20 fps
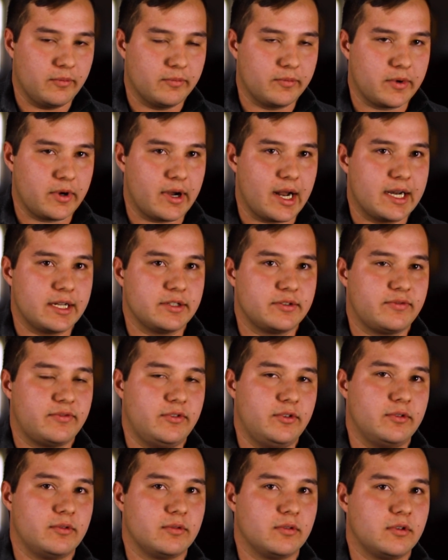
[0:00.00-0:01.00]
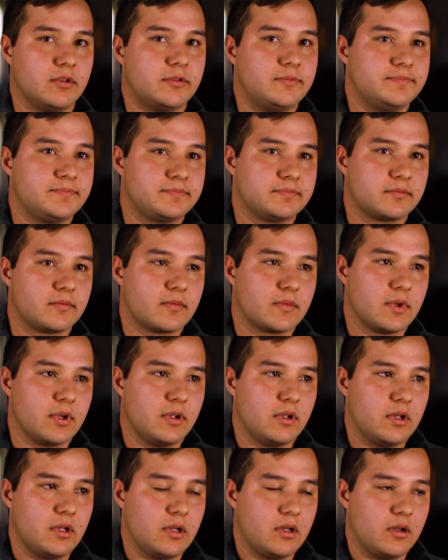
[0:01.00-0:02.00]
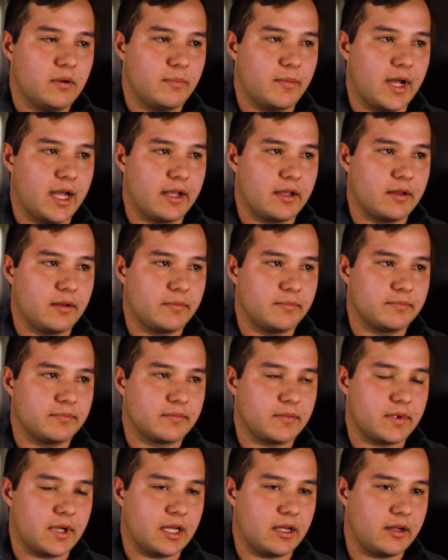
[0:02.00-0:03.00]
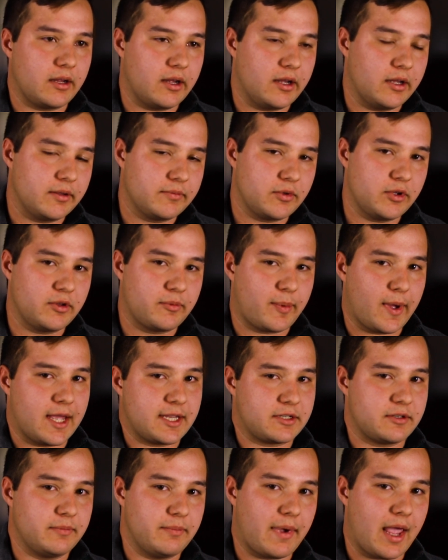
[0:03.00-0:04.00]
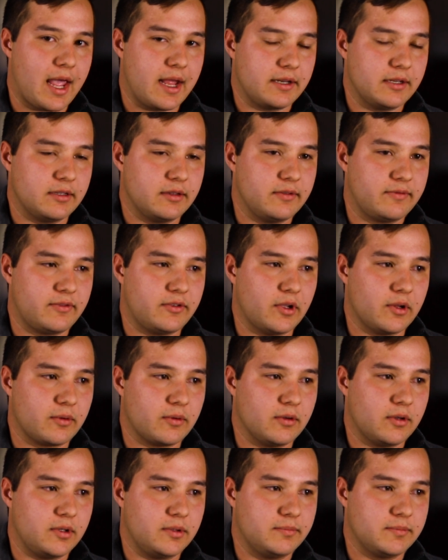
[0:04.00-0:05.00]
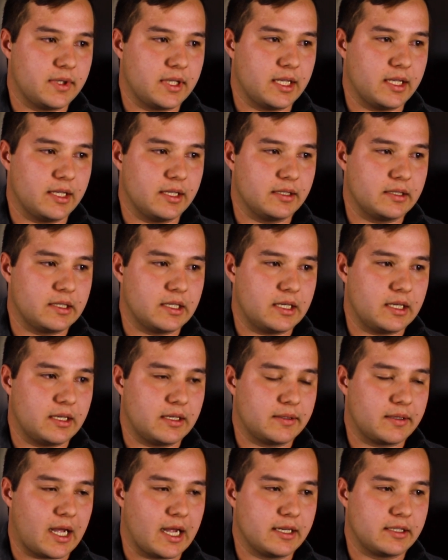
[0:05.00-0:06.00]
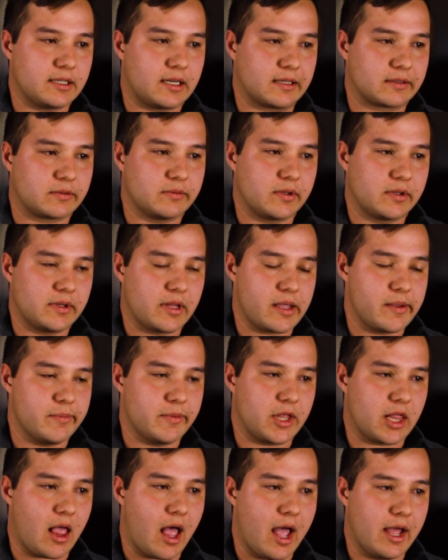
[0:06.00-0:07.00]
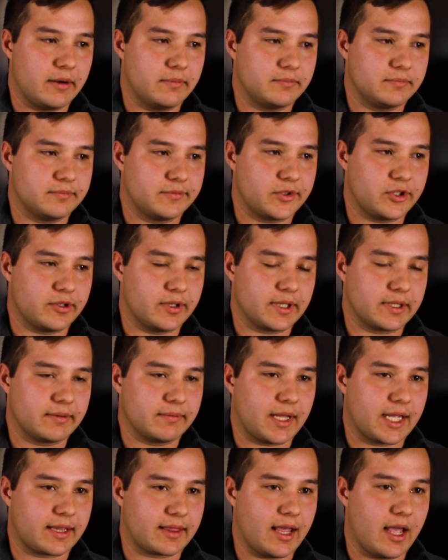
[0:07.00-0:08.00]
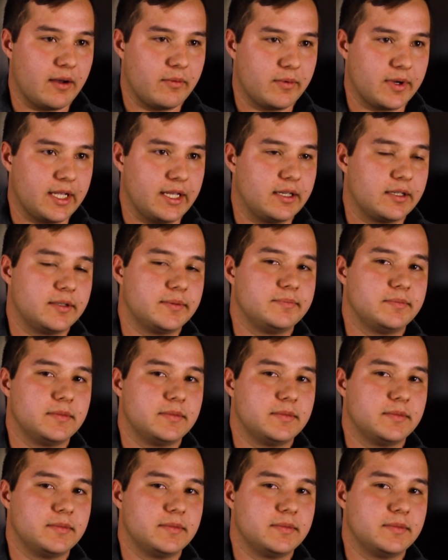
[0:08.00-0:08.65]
we were at his funeral, my youth pastor Matt did the funeral, and I talked with him a lot during that week,